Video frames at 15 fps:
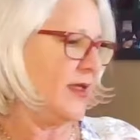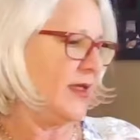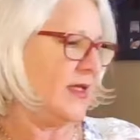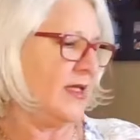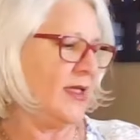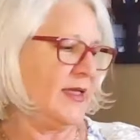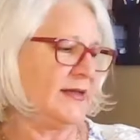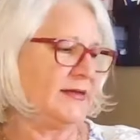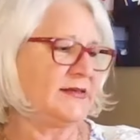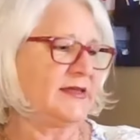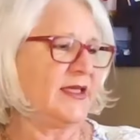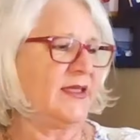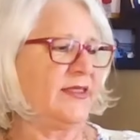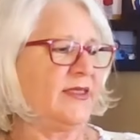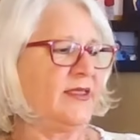And
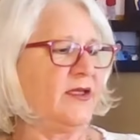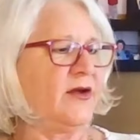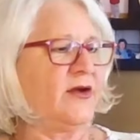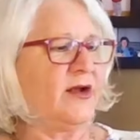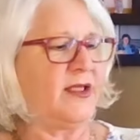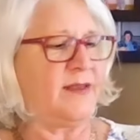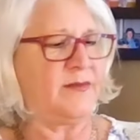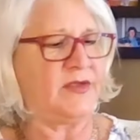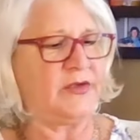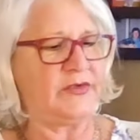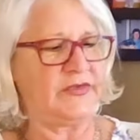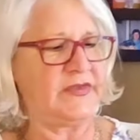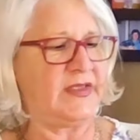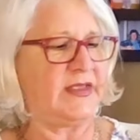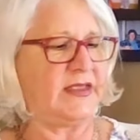uh, the yarn I'm
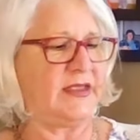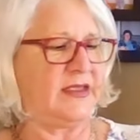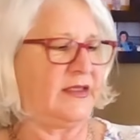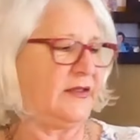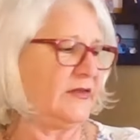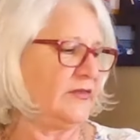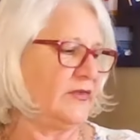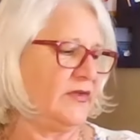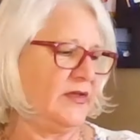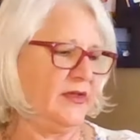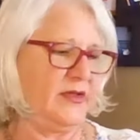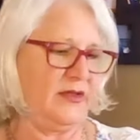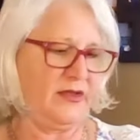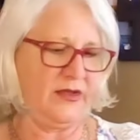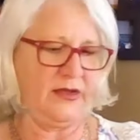using is,
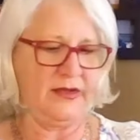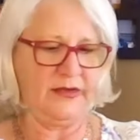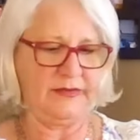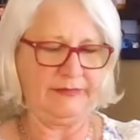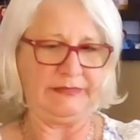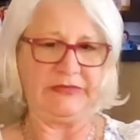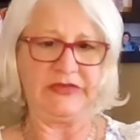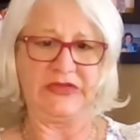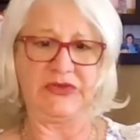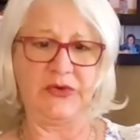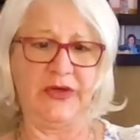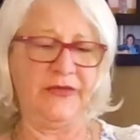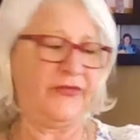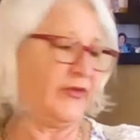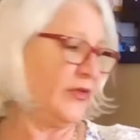
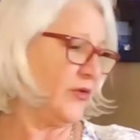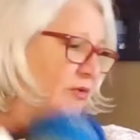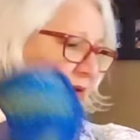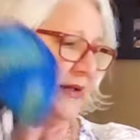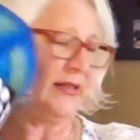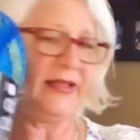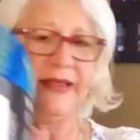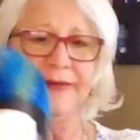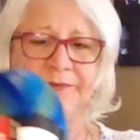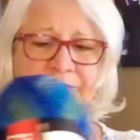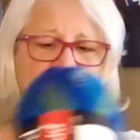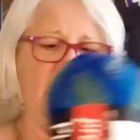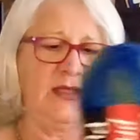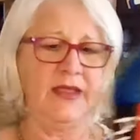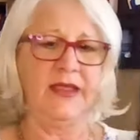sorry for the crinkling,
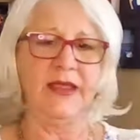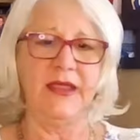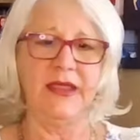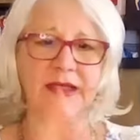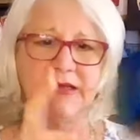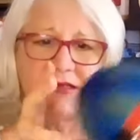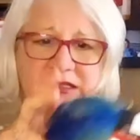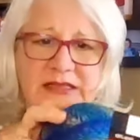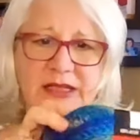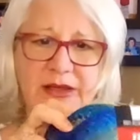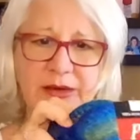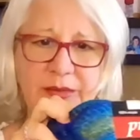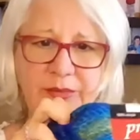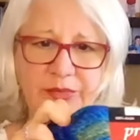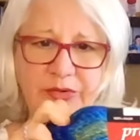is
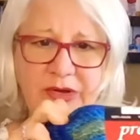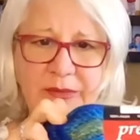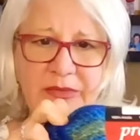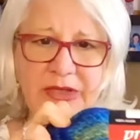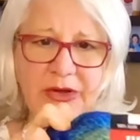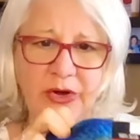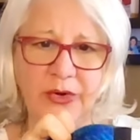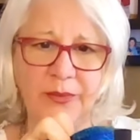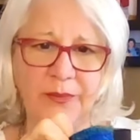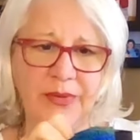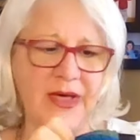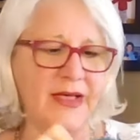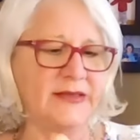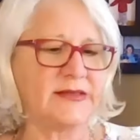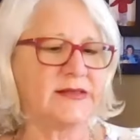Premier
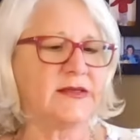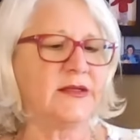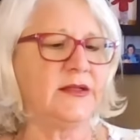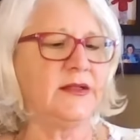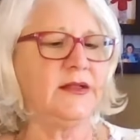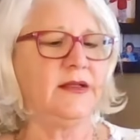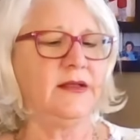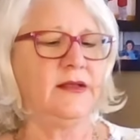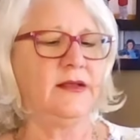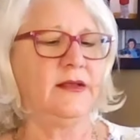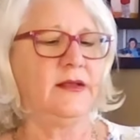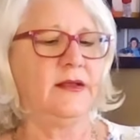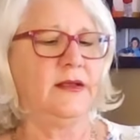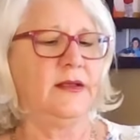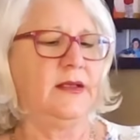Puzzle
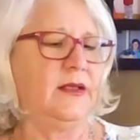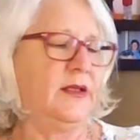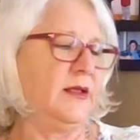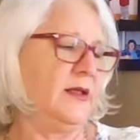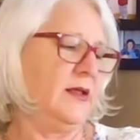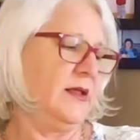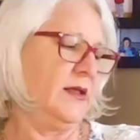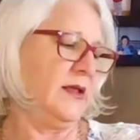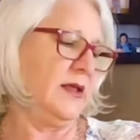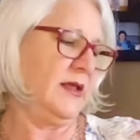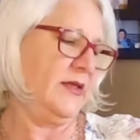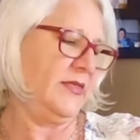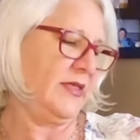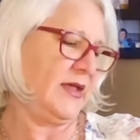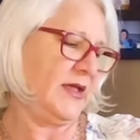
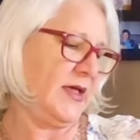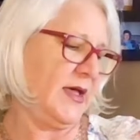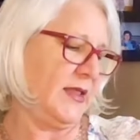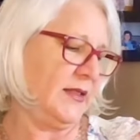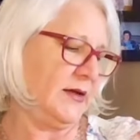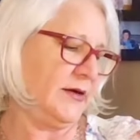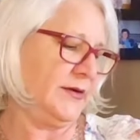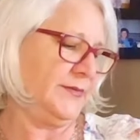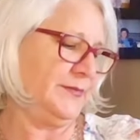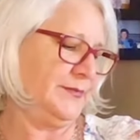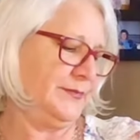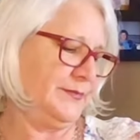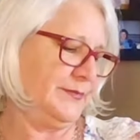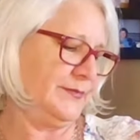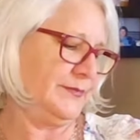in the color
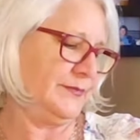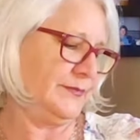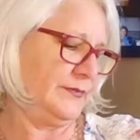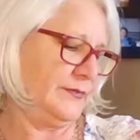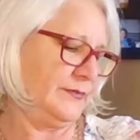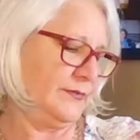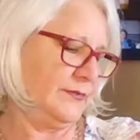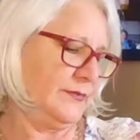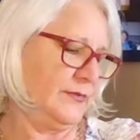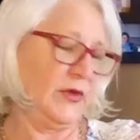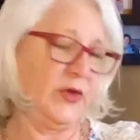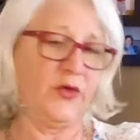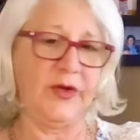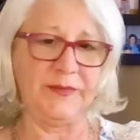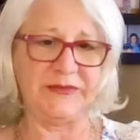
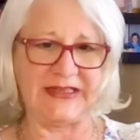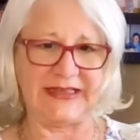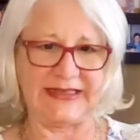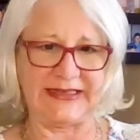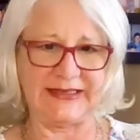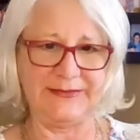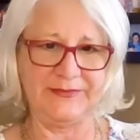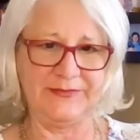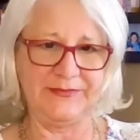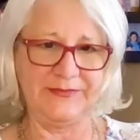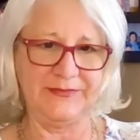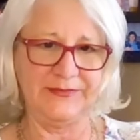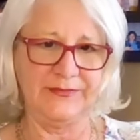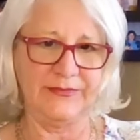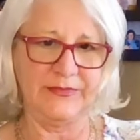Cryptic.
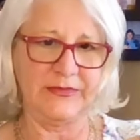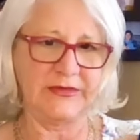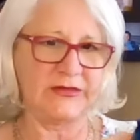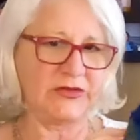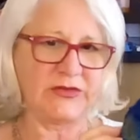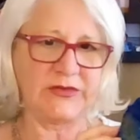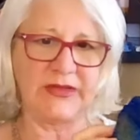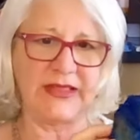So it's